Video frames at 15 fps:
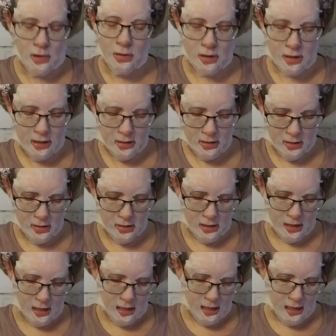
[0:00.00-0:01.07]
one? Hold on.
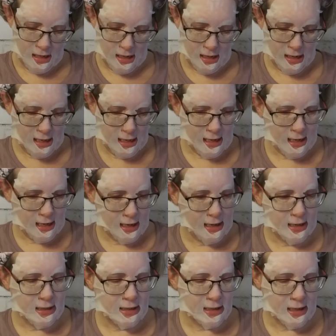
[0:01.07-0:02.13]
Okay.
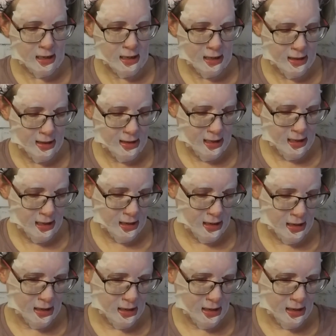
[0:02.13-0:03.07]
And I think